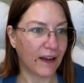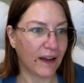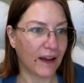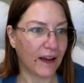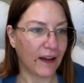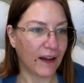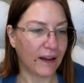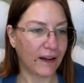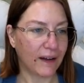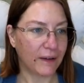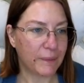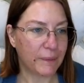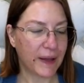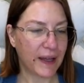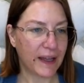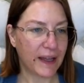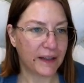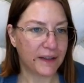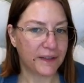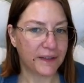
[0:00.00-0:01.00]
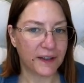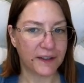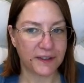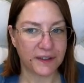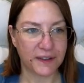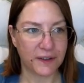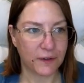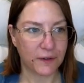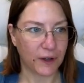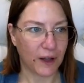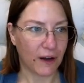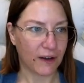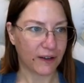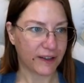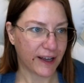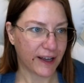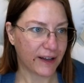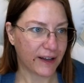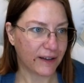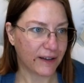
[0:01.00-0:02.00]
And there's no log
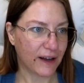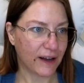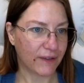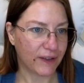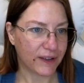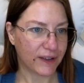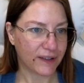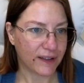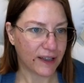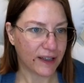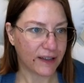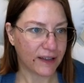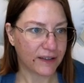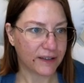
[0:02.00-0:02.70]
yet, obviously.